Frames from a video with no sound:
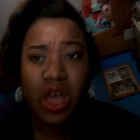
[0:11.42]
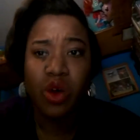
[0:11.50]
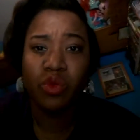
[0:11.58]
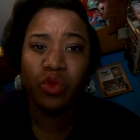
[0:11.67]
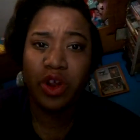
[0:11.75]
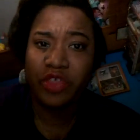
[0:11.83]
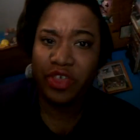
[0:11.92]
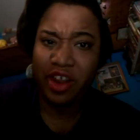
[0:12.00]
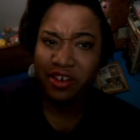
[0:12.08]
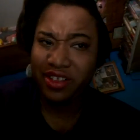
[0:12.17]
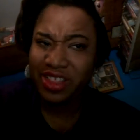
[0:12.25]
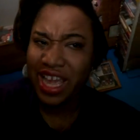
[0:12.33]
Were
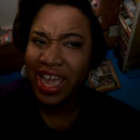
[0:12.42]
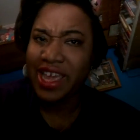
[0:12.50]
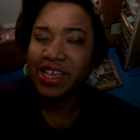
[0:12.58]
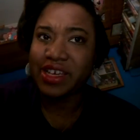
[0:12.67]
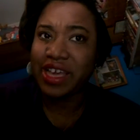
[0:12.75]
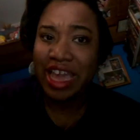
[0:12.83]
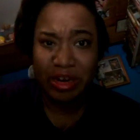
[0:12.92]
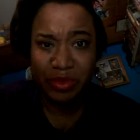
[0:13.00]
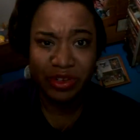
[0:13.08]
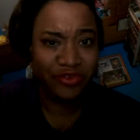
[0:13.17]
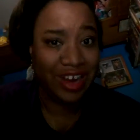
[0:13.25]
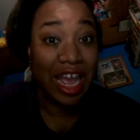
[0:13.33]
there like
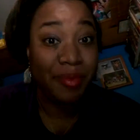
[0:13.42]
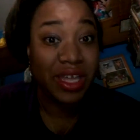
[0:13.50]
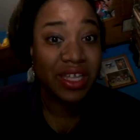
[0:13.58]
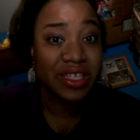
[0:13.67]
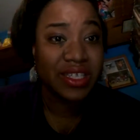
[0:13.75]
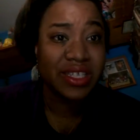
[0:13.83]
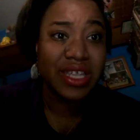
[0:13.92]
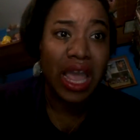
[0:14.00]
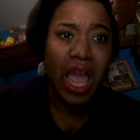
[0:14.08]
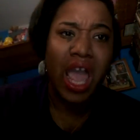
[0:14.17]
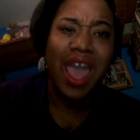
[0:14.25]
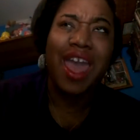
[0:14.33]
edible rabbits
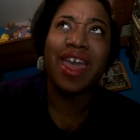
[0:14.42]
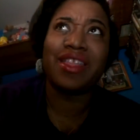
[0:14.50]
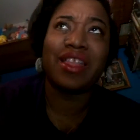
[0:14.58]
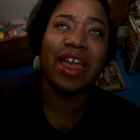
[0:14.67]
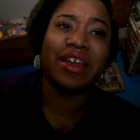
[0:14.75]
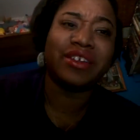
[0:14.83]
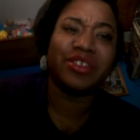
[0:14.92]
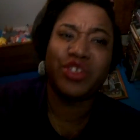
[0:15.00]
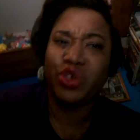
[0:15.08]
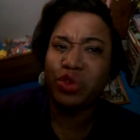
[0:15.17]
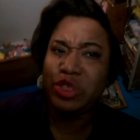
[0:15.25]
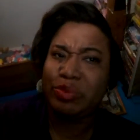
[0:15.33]
and like
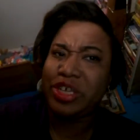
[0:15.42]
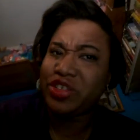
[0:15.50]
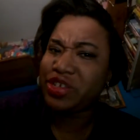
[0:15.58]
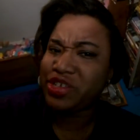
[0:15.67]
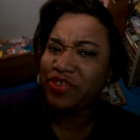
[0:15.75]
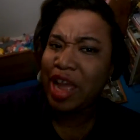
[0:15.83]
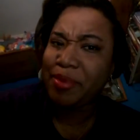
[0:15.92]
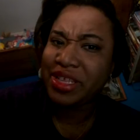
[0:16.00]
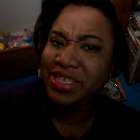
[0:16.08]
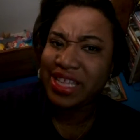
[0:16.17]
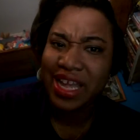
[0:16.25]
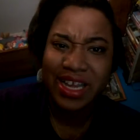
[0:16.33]
two species of
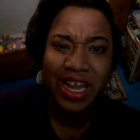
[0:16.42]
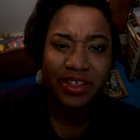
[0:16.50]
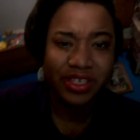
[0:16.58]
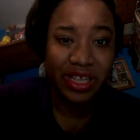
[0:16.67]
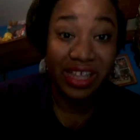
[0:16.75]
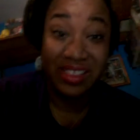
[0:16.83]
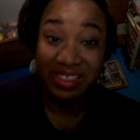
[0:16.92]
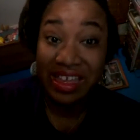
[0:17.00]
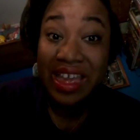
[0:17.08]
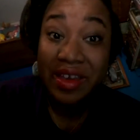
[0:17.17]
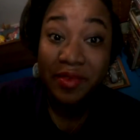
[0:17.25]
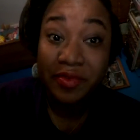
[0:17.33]
rabbits that got to like
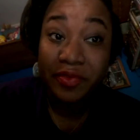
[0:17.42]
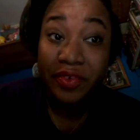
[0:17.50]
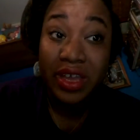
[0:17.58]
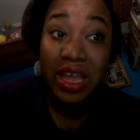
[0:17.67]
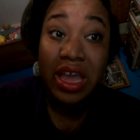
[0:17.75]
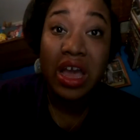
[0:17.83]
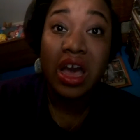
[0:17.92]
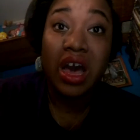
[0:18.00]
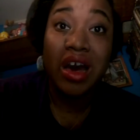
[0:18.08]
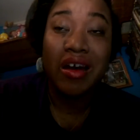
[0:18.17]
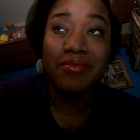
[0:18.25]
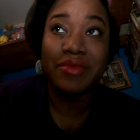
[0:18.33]
live?
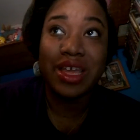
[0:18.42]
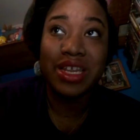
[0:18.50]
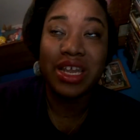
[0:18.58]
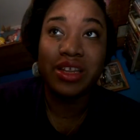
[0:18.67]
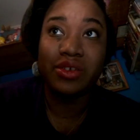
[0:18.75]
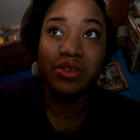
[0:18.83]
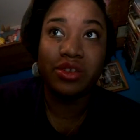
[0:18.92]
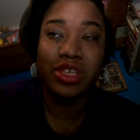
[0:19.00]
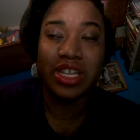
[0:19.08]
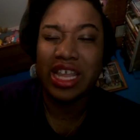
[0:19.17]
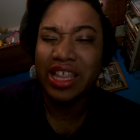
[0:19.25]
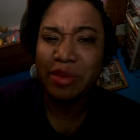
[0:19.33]
And then did
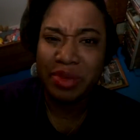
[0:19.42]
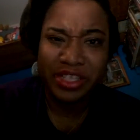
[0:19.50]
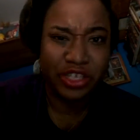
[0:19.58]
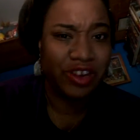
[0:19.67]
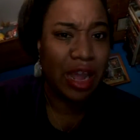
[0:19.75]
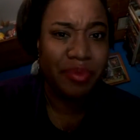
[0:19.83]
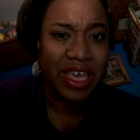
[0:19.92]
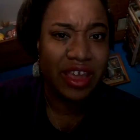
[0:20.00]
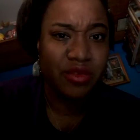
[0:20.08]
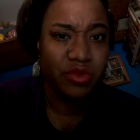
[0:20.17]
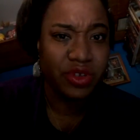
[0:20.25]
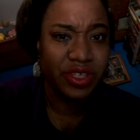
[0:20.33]
they like pick the crappy
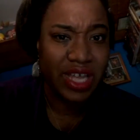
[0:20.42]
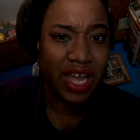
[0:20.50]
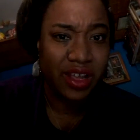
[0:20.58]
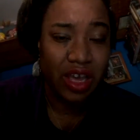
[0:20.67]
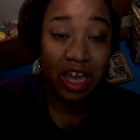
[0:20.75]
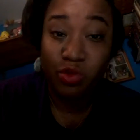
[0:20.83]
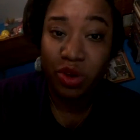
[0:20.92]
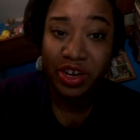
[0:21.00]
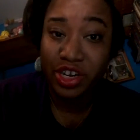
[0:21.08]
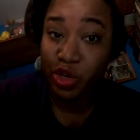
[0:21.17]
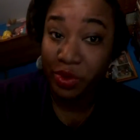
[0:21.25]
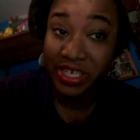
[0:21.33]
animals that God wanted
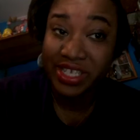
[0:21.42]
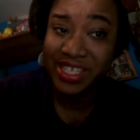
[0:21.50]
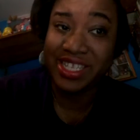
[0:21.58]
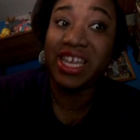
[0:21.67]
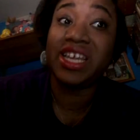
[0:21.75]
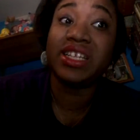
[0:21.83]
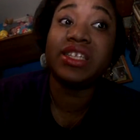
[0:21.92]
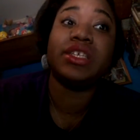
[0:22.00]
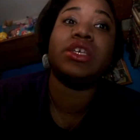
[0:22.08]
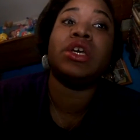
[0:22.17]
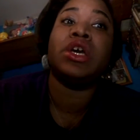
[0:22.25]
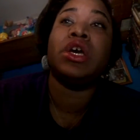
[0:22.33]
to go
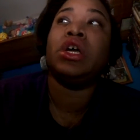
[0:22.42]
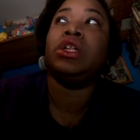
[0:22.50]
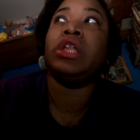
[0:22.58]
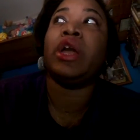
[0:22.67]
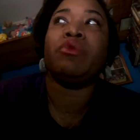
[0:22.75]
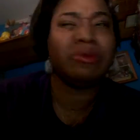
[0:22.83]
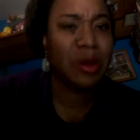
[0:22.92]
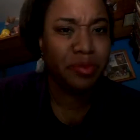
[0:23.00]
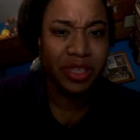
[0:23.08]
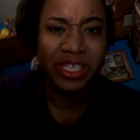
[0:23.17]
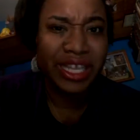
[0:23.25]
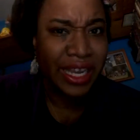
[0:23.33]
extinct? Like what about
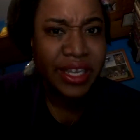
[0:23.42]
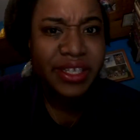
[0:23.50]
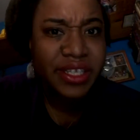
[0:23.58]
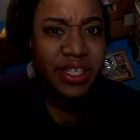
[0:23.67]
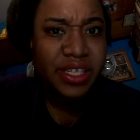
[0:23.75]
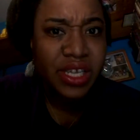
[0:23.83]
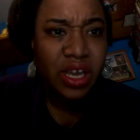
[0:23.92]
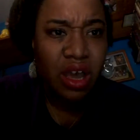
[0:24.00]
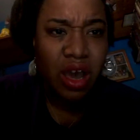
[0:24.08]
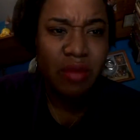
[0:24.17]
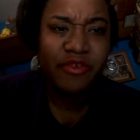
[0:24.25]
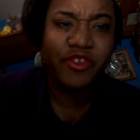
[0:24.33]
plants?
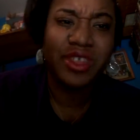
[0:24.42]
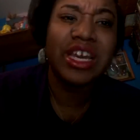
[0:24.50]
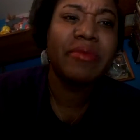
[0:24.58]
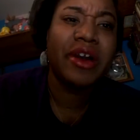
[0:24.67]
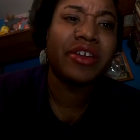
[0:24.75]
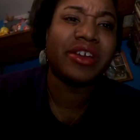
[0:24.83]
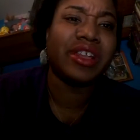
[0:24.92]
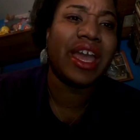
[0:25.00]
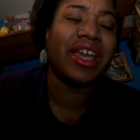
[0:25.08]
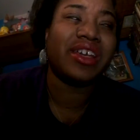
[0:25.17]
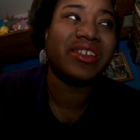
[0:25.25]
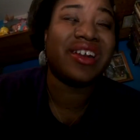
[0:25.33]
If you think about it,
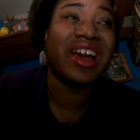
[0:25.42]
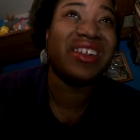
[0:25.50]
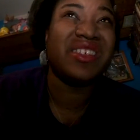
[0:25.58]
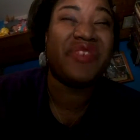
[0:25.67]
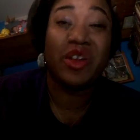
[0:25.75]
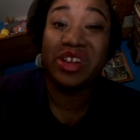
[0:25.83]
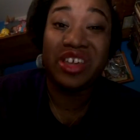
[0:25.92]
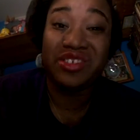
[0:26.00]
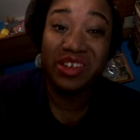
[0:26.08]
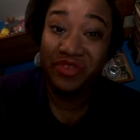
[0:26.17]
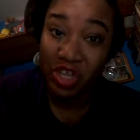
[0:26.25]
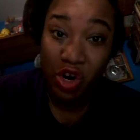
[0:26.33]
like they're kind of the foundation
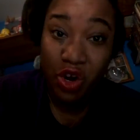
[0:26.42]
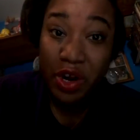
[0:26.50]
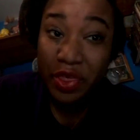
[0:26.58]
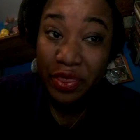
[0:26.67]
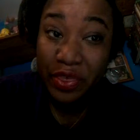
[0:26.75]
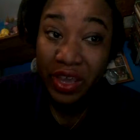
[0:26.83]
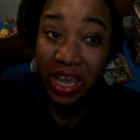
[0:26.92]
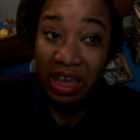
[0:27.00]
of the earth.